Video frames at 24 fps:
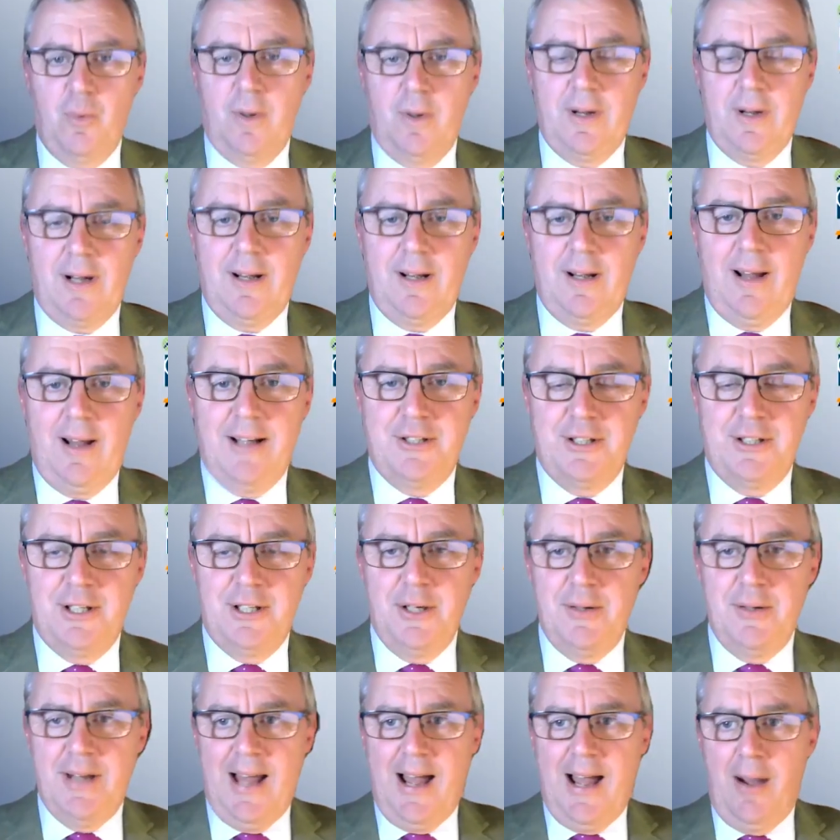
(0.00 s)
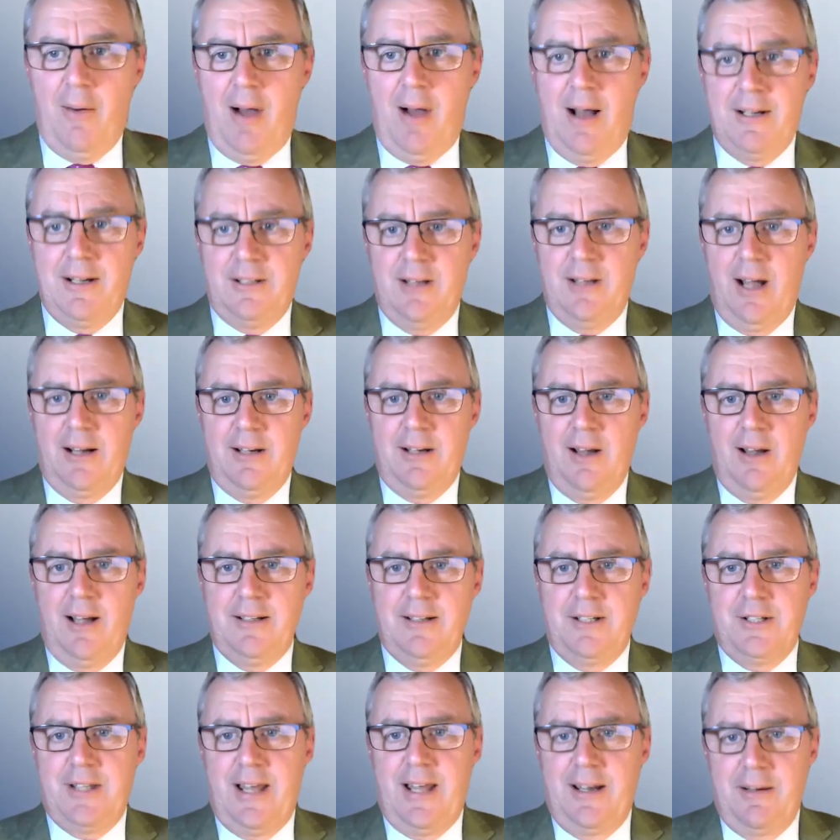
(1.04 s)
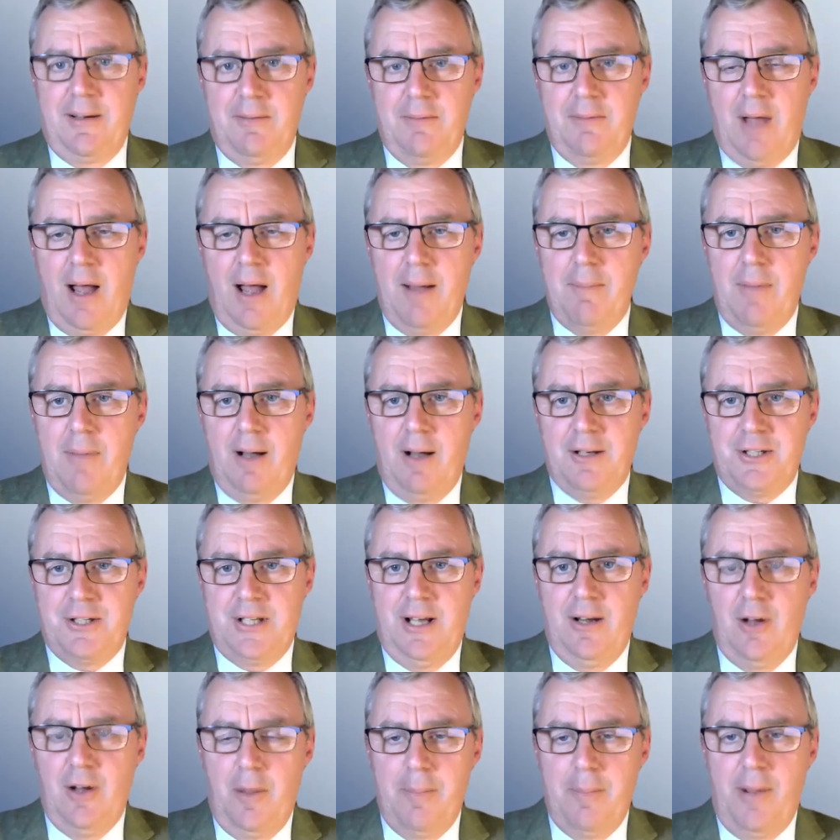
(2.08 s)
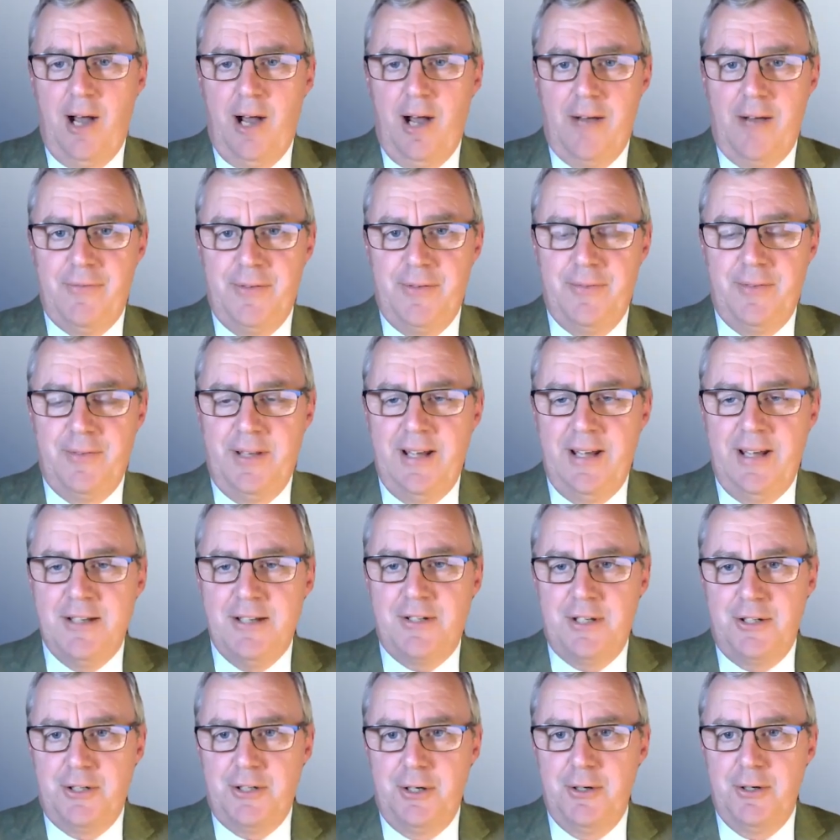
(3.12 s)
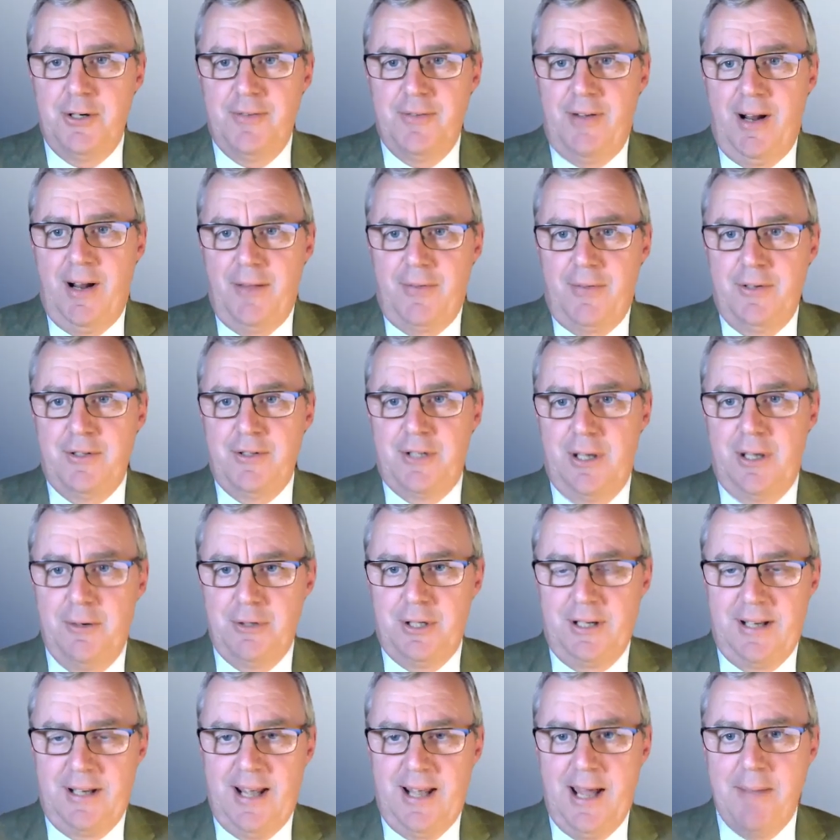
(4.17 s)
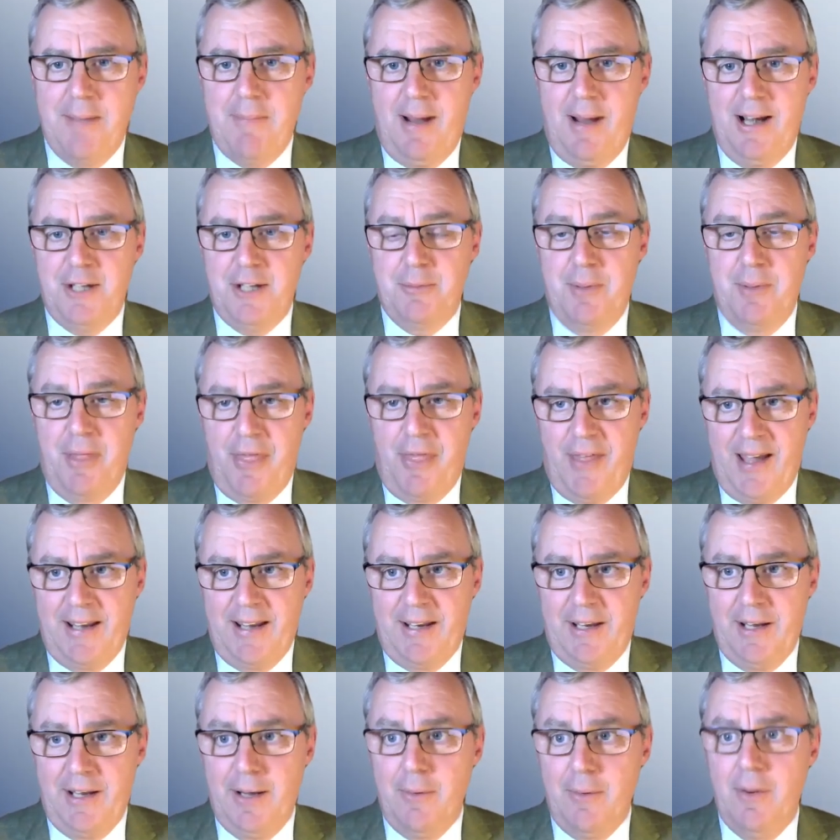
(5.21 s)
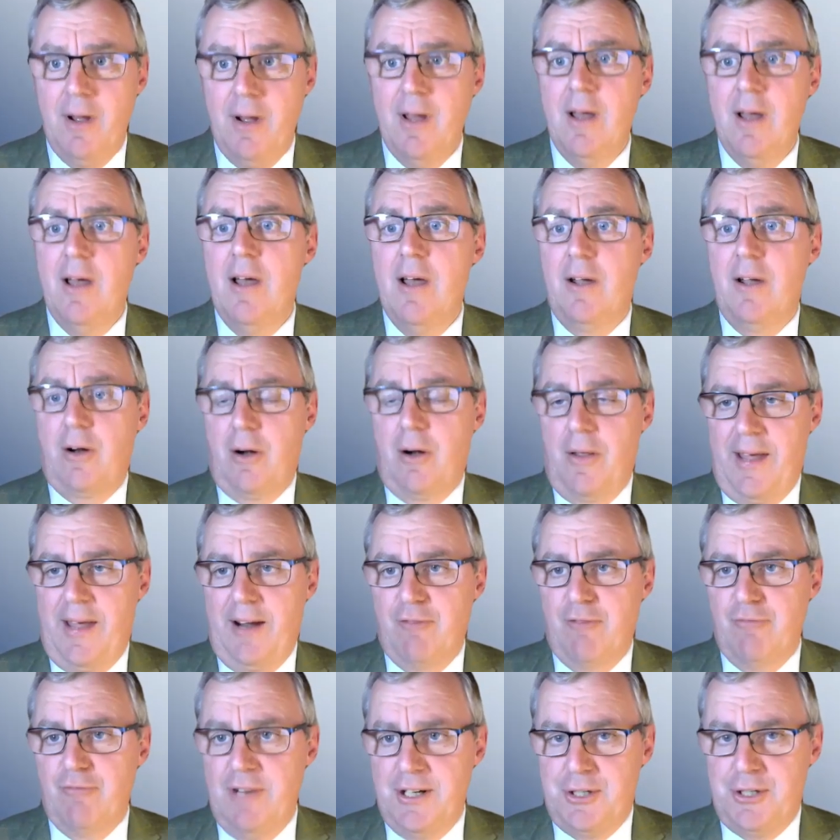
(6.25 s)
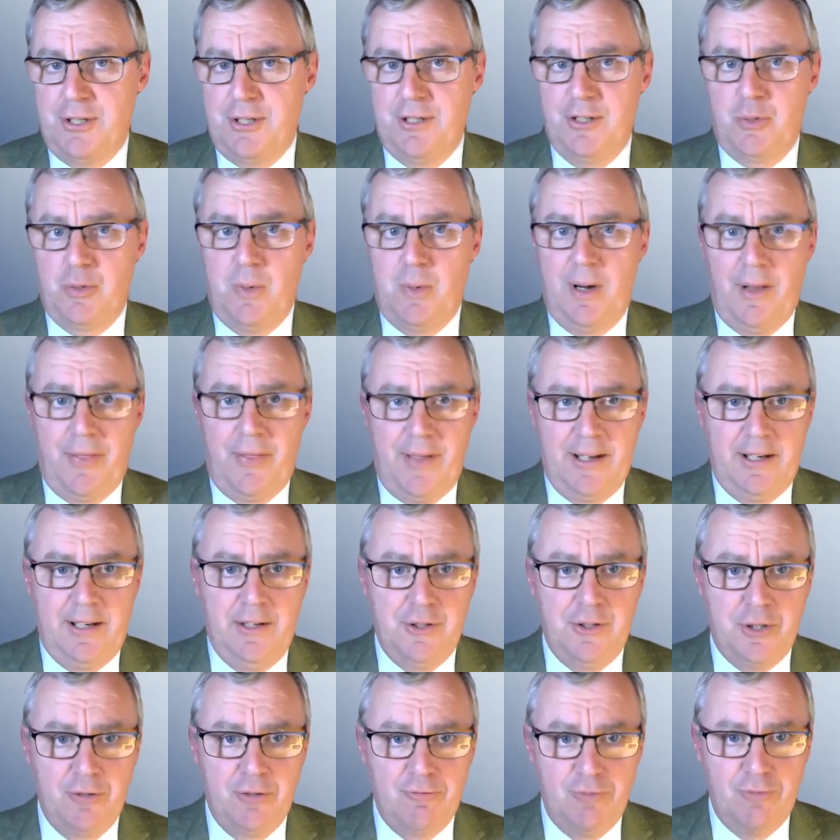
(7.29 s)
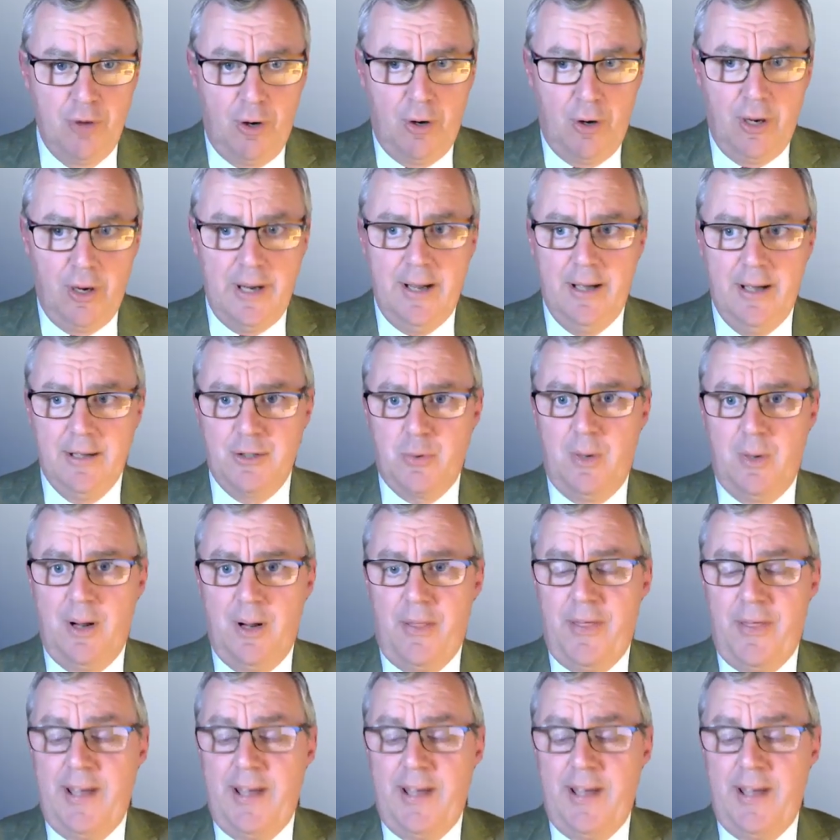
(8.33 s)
What I'd like to do now, I'd like to thank Marcel on behalf of the Institute of Health and Social Care Management. Thank you. I've got to thank Richard as well. Thank you to Roy as well.